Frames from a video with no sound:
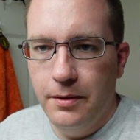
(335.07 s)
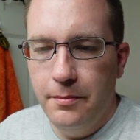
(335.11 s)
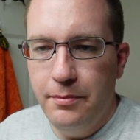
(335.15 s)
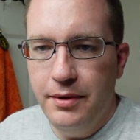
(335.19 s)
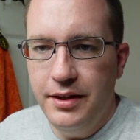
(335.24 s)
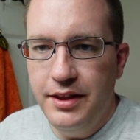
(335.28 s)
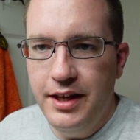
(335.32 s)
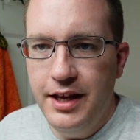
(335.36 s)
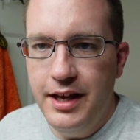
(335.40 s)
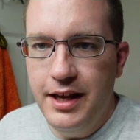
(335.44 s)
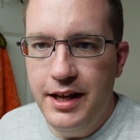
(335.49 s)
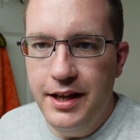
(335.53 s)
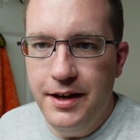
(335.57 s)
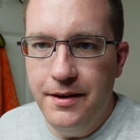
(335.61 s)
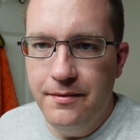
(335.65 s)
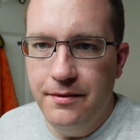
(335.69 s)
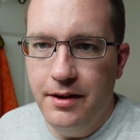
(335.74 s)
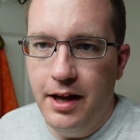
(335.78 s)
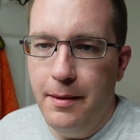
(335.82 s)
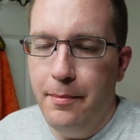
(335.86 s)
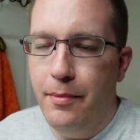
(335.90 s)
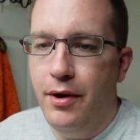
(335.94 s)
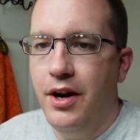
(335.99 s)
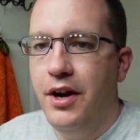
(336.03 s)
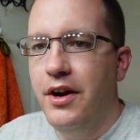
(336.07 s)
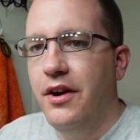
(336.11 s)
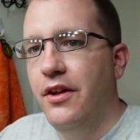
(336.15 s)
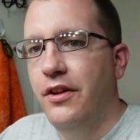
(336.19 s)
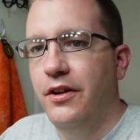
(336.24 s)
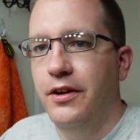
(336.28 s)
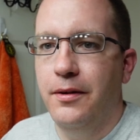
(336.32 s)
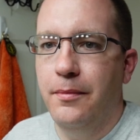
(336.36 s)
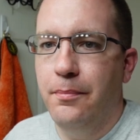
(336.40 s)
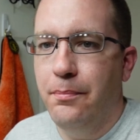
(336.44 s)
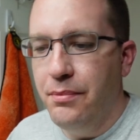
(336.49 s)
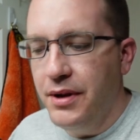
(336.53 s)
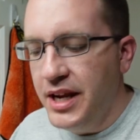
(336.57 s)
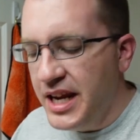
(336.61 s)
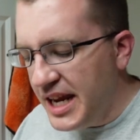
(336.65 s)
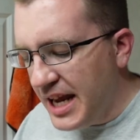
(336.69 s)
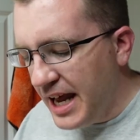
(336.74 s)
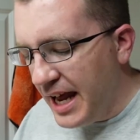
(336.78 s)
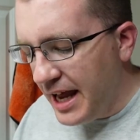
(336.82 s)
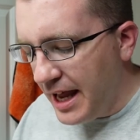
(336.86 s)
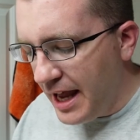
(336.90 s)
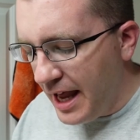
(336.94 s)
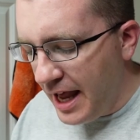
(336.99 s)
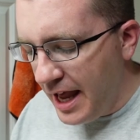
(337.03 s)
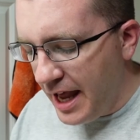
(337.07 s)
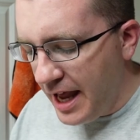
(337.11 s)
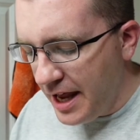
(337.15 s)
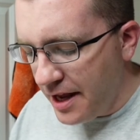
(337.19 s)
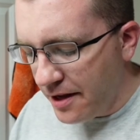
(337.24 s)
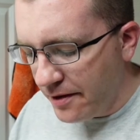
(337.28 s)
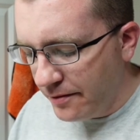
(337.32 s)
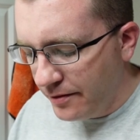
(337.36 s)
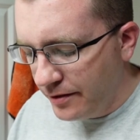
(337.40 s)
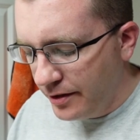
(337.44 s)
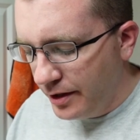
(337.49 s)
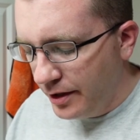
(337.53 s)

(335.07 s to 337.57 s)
but then I bought another P A A